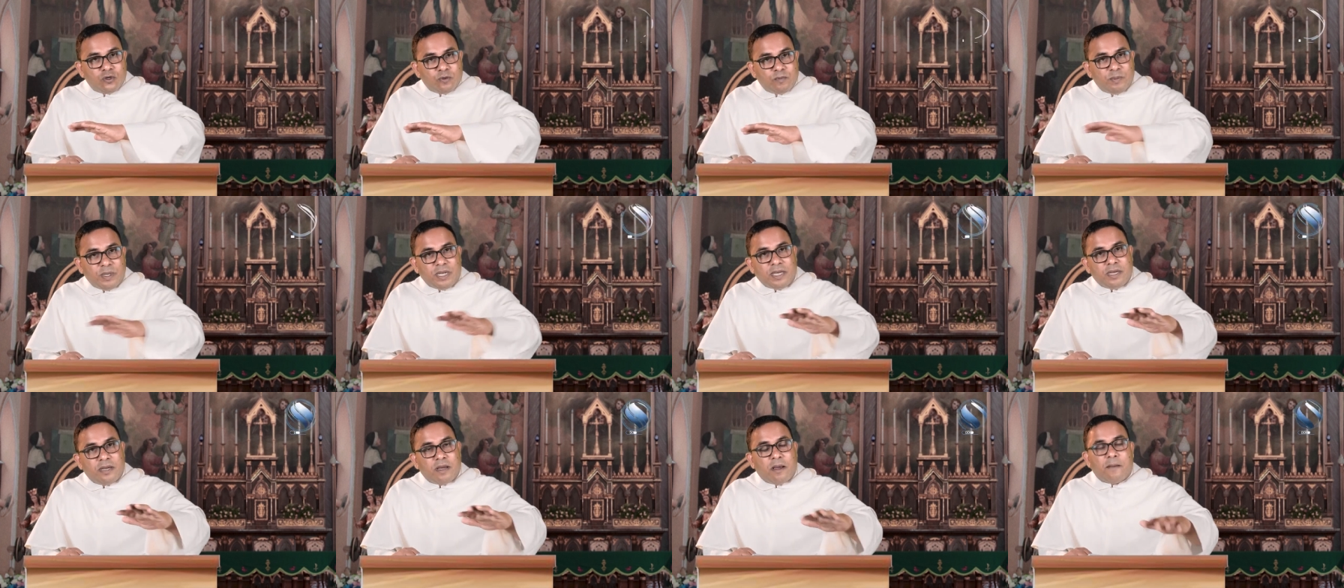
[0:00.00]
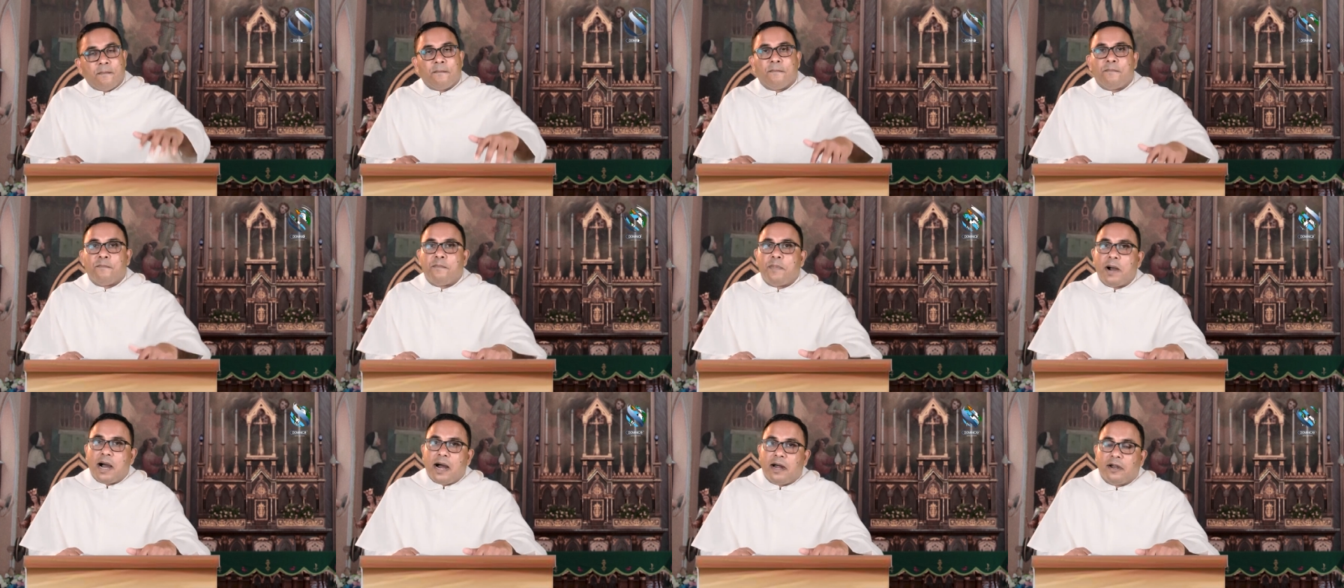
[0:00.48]
to be
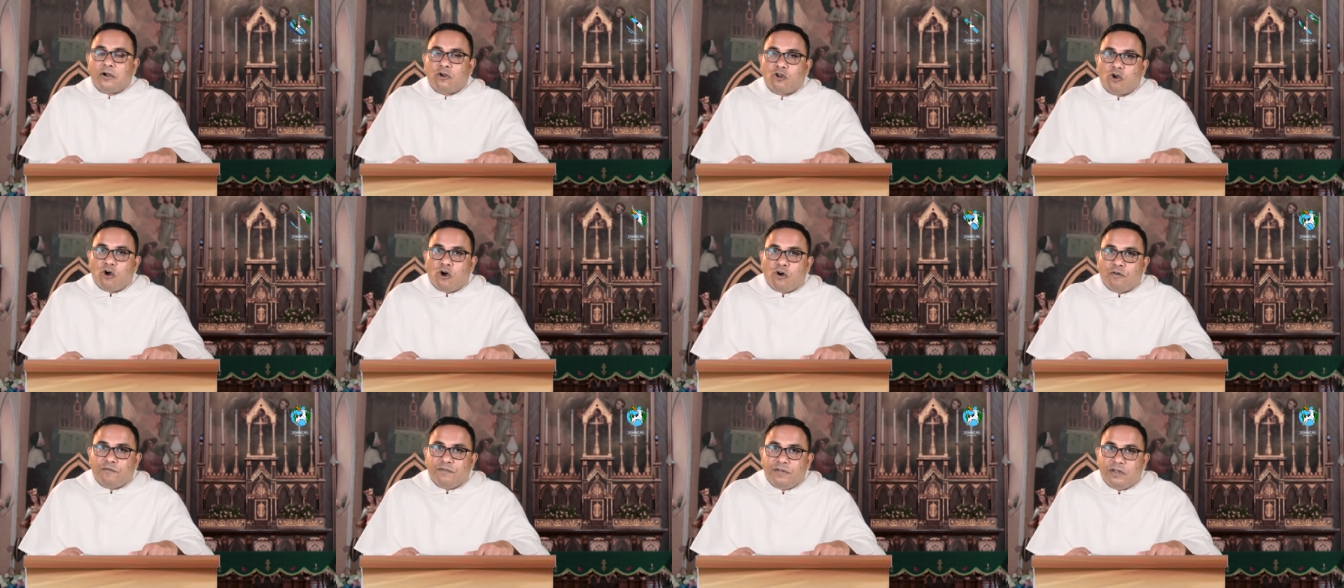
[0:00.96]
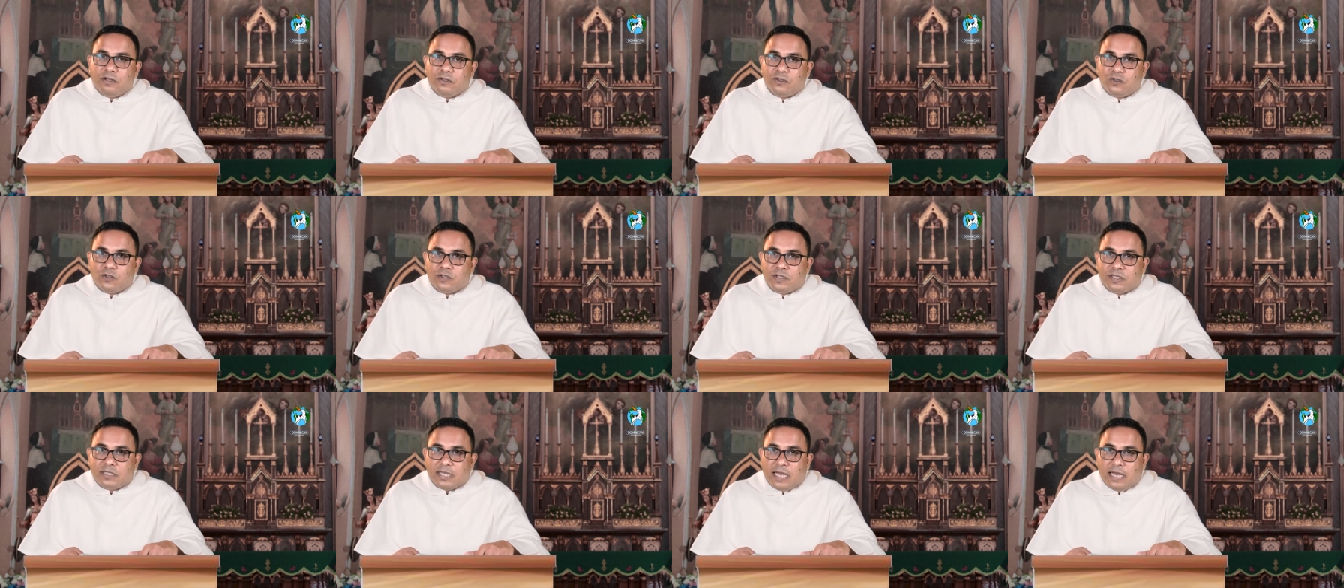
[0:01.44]
part of the
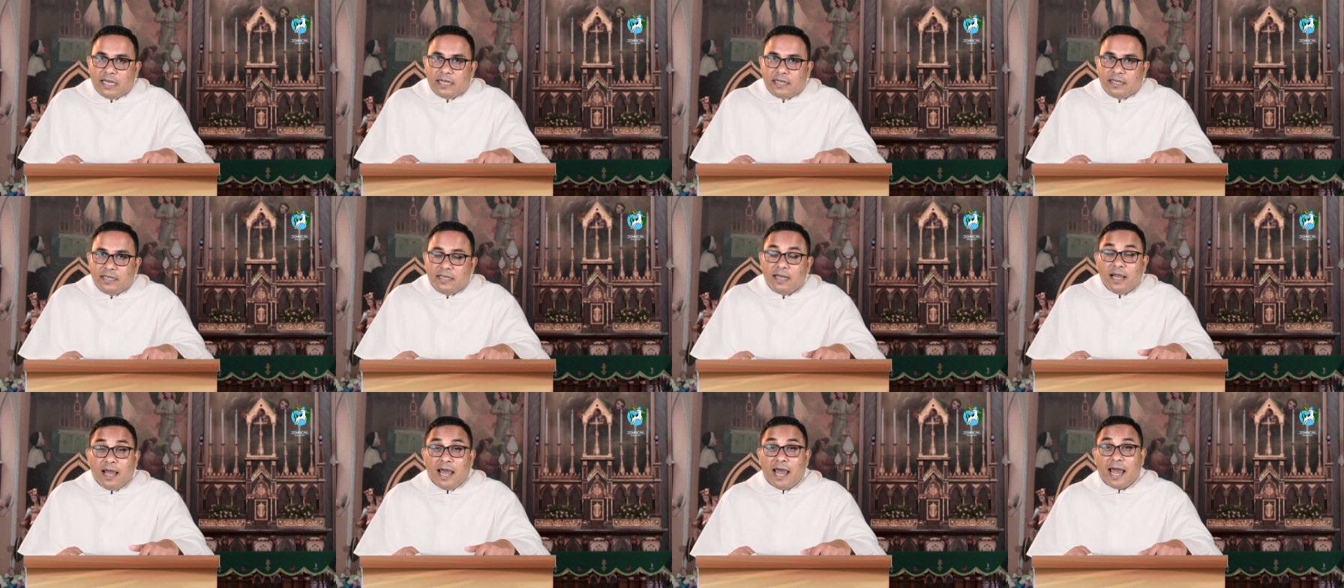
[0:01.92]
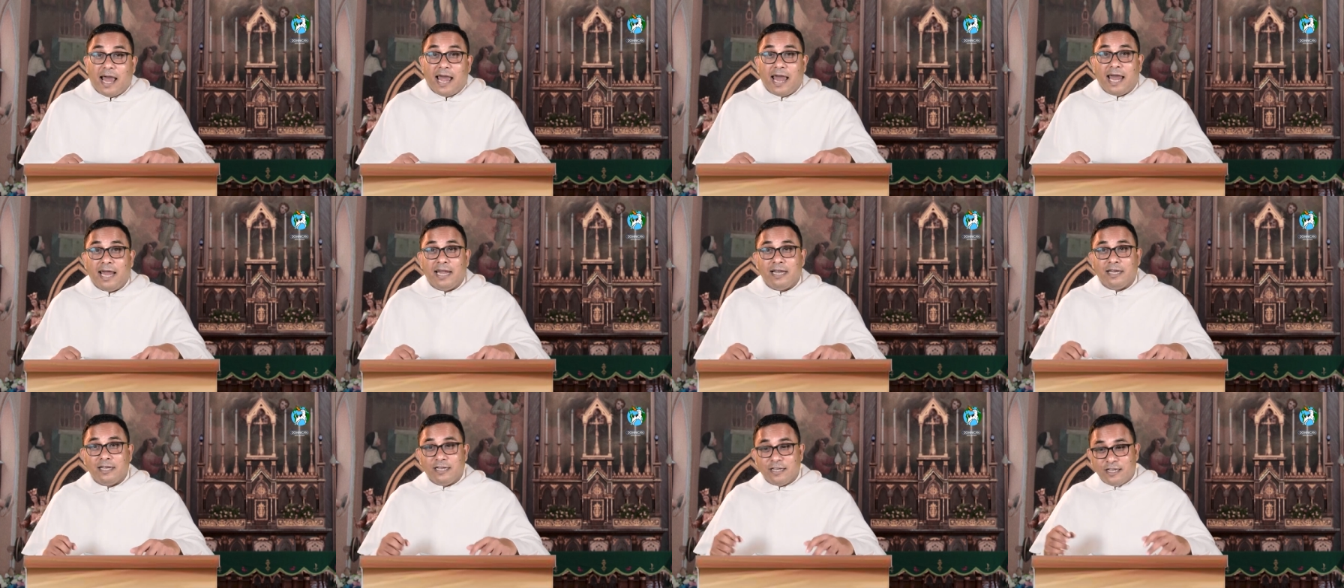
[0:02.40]
society
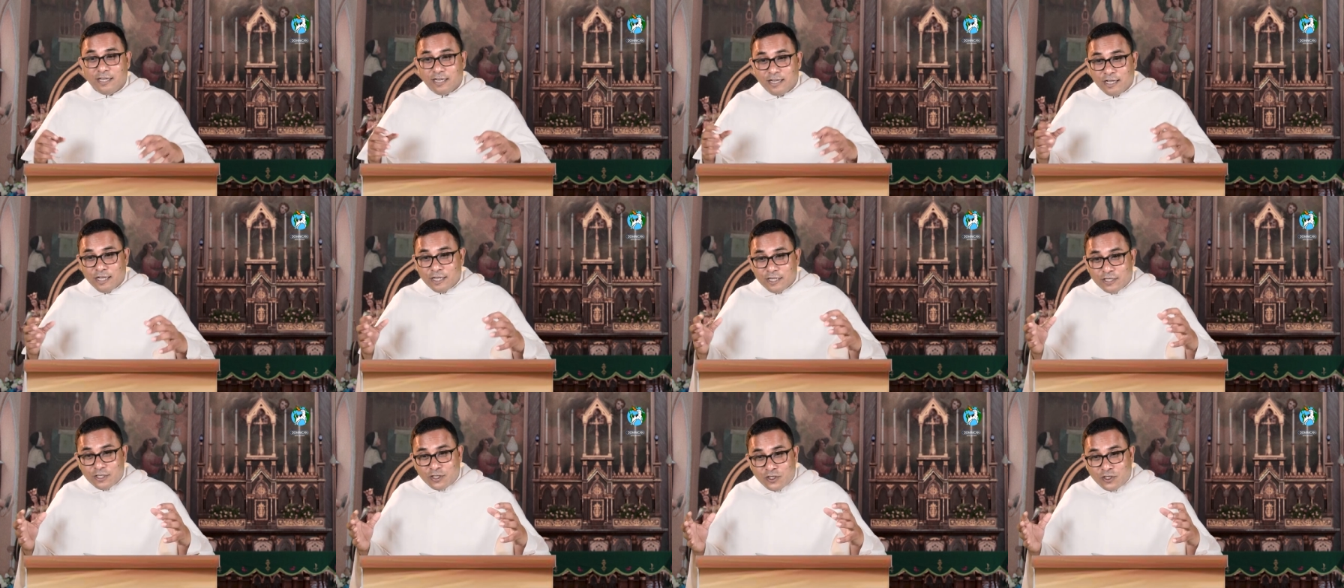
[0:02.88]
and